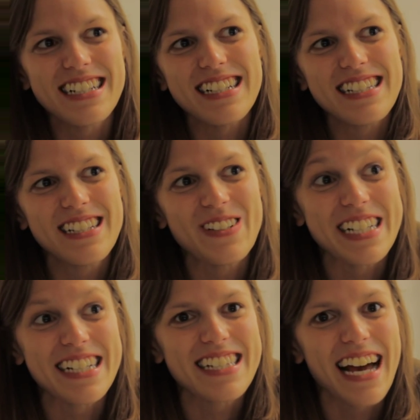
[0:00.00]
It's
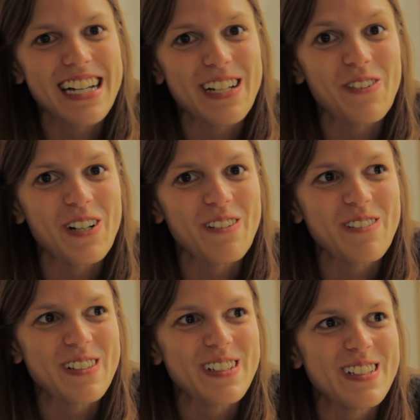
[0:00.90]
doing exactly what I
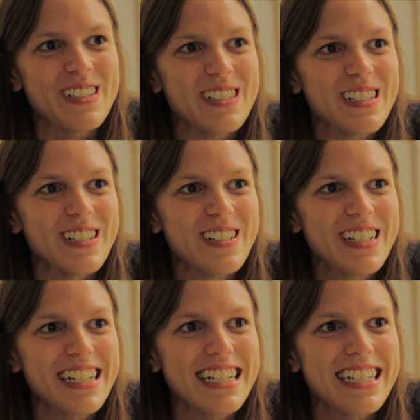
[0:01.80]
wanted to do.
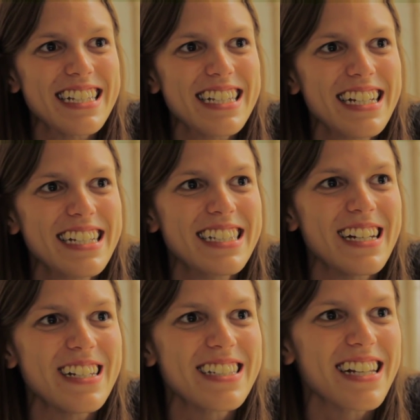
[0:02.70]
It's
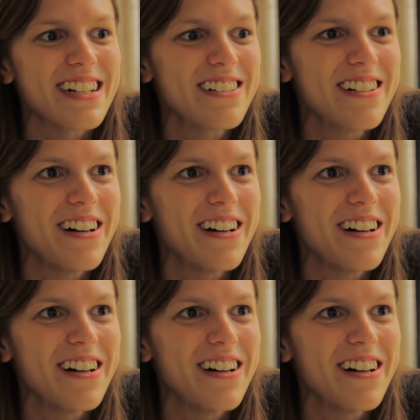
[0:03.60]
solar cell